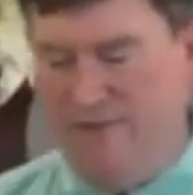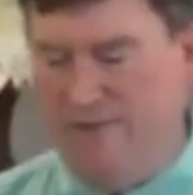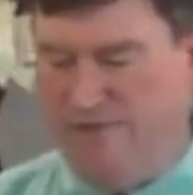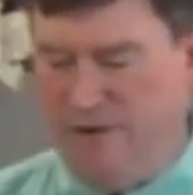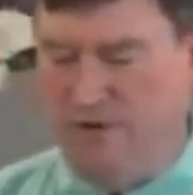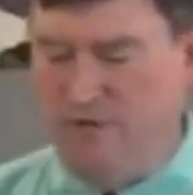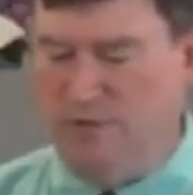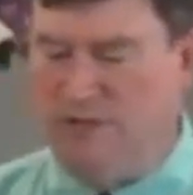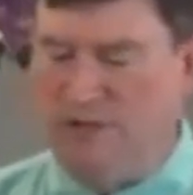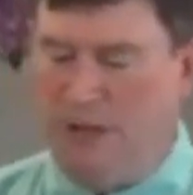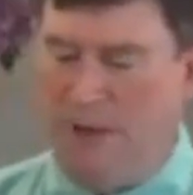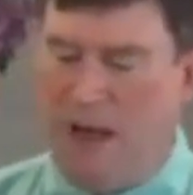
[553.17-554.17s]
first would
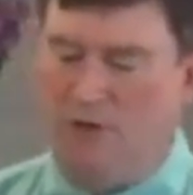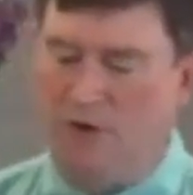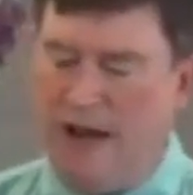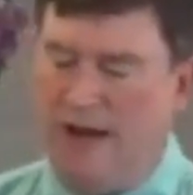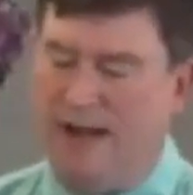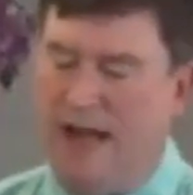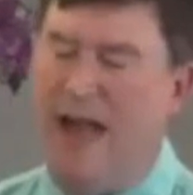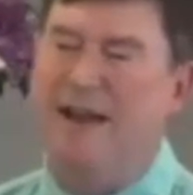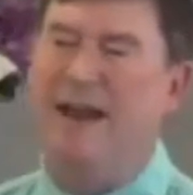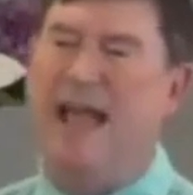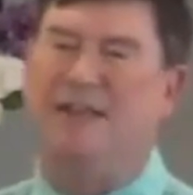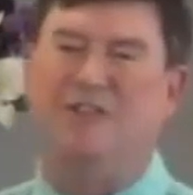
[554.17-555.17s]
somehow try to
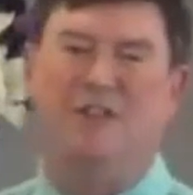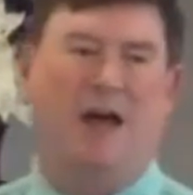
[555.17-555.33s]
contact the